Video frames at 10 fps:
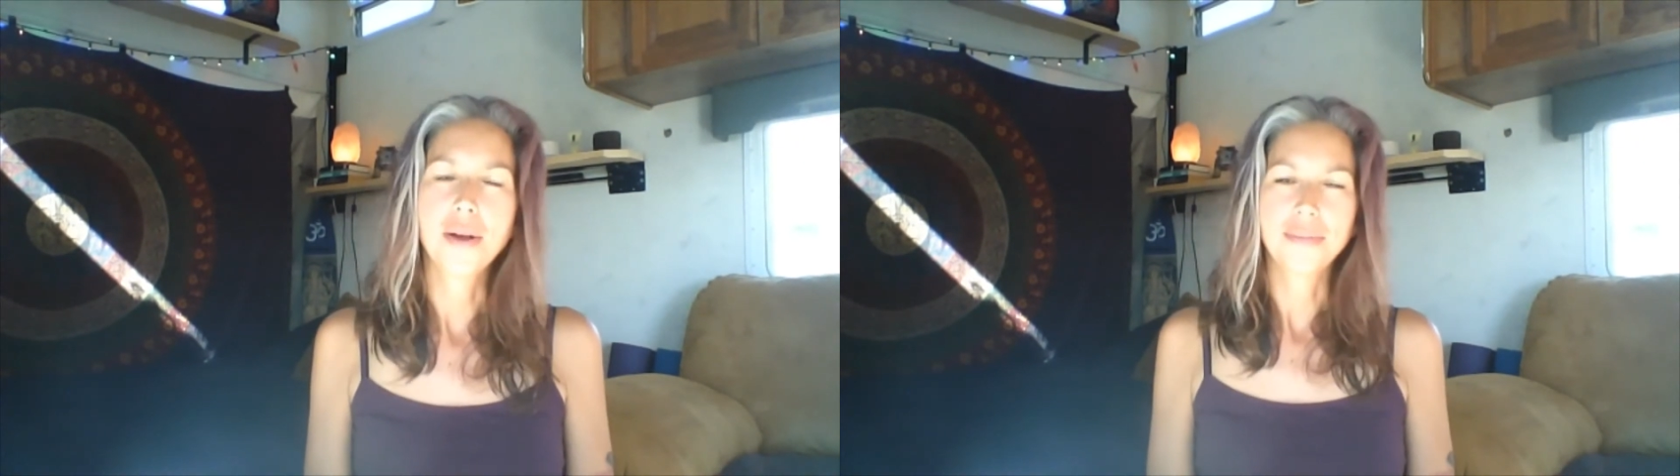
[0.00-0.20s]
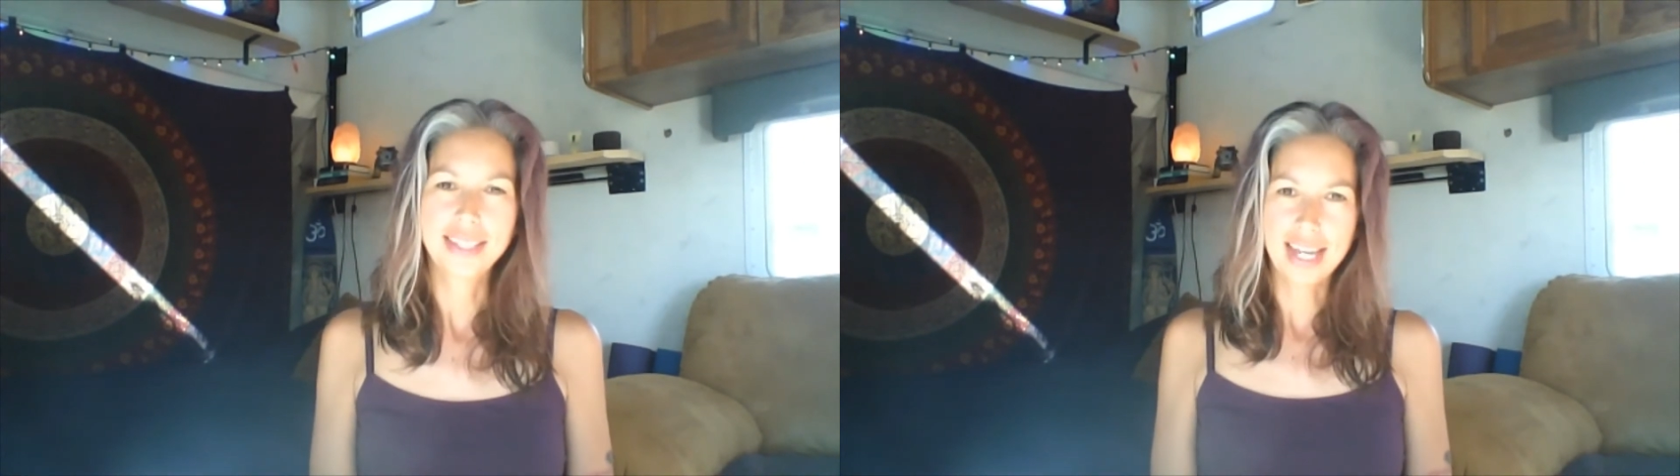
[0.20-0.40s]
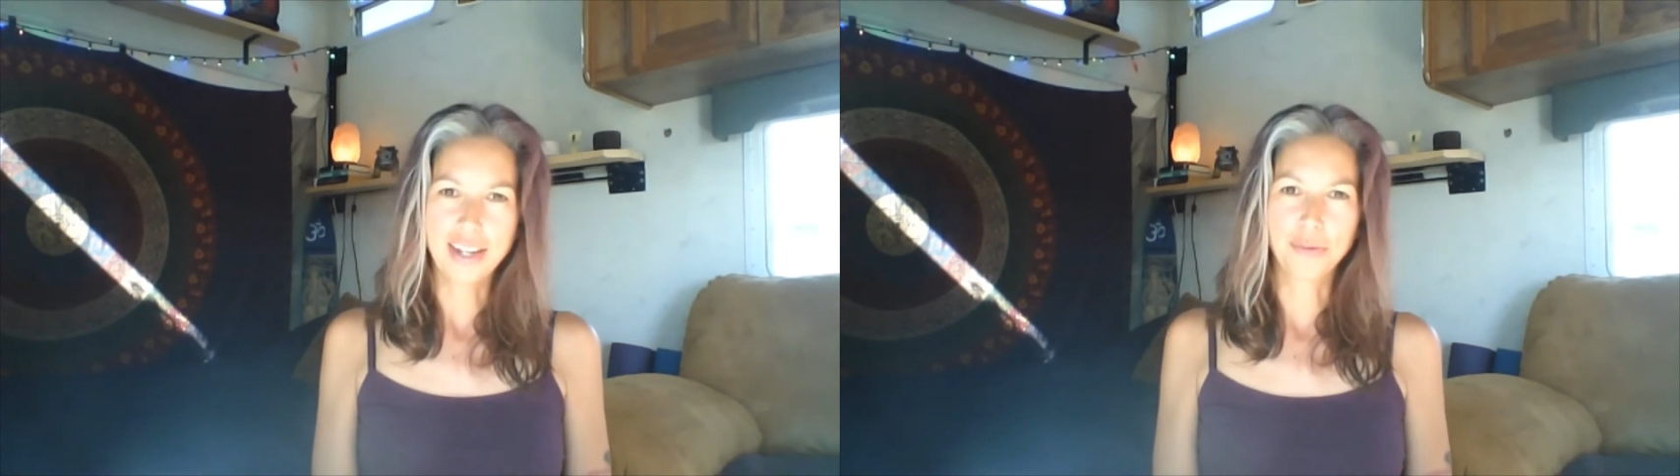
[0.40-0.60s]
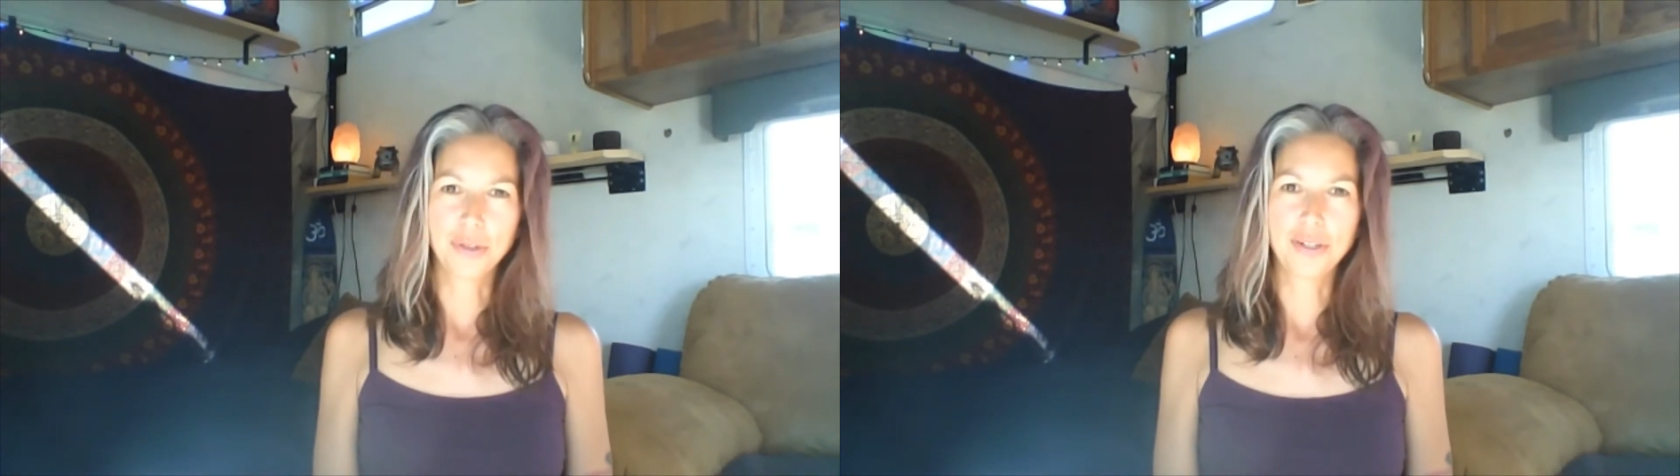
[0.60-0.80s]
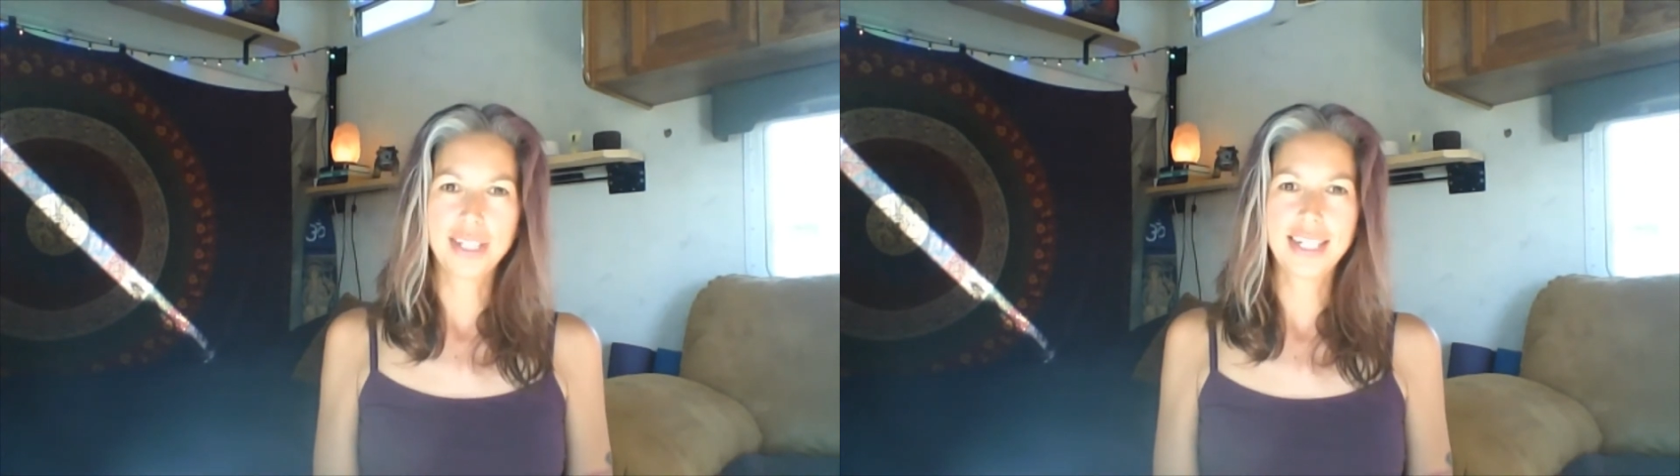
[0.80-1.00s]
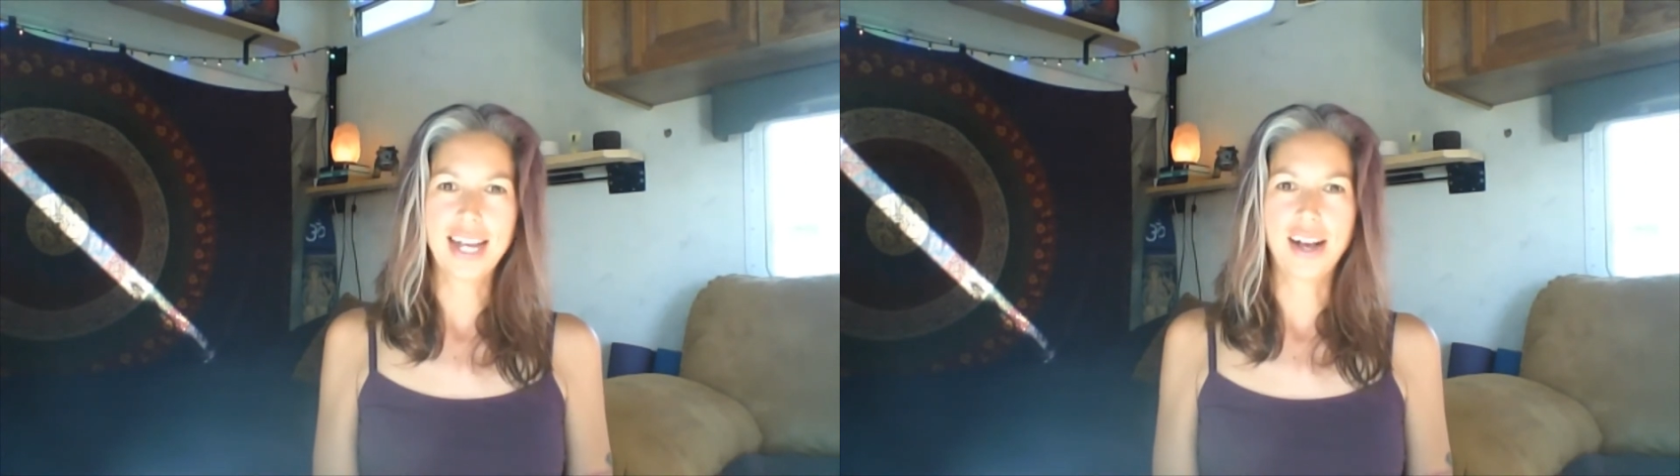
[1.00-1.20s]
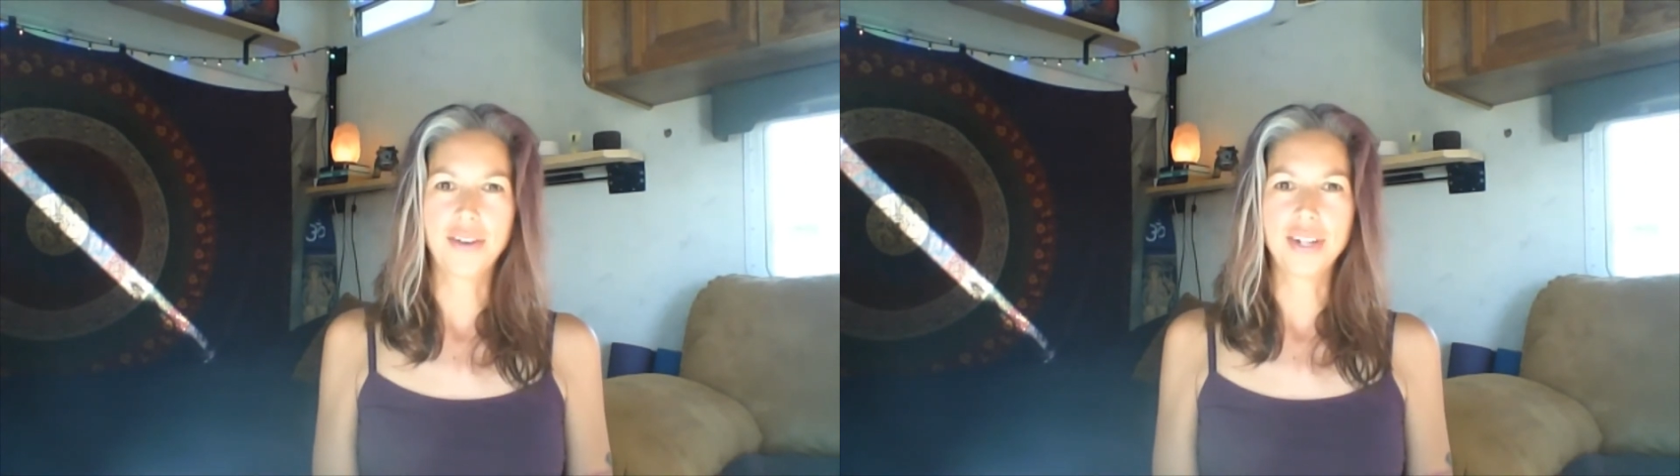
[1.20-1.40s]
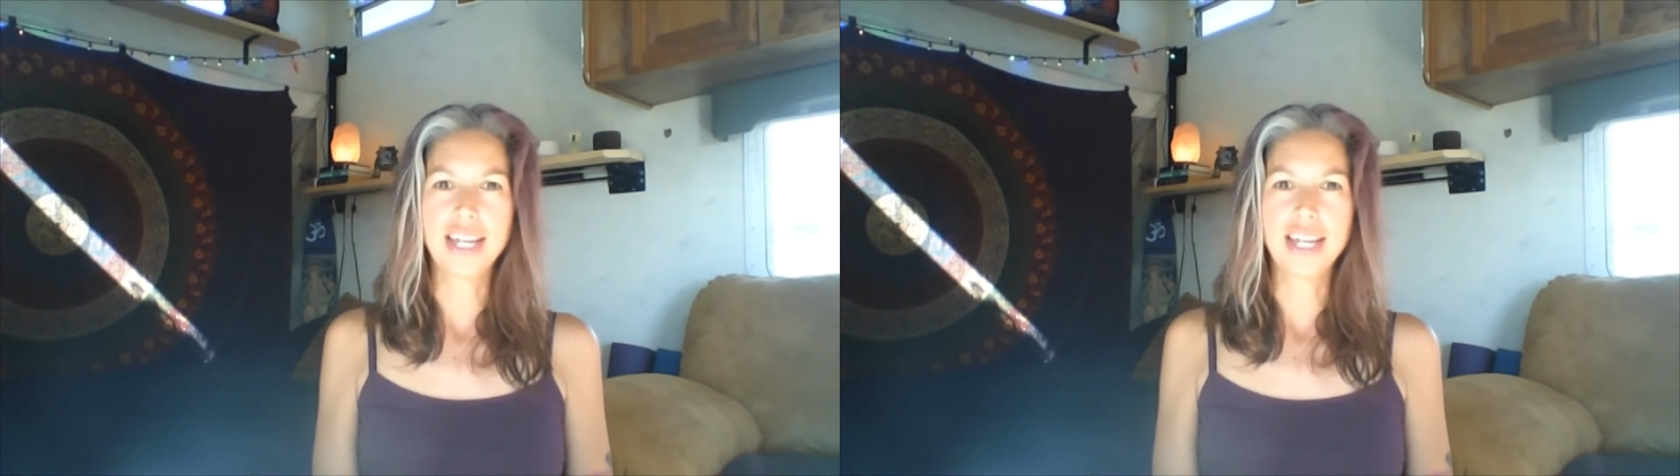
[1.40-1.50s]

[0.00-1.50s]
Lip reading: setting roots down